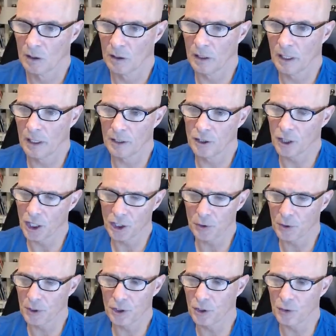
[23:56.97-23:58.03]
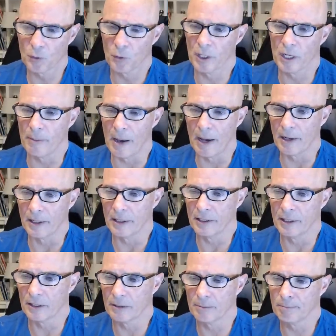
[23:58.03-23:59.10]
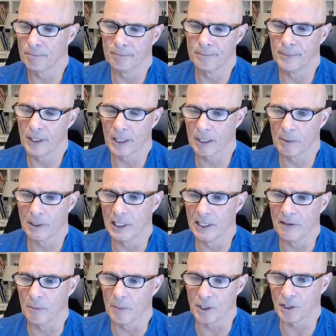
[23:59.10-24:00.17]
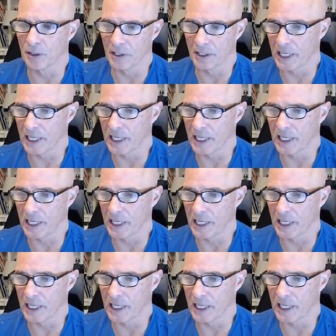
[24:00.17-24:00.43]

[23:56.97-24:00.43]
Yeah, Joshua, you shouldn't worry about it. You're you're not going to be leaving much on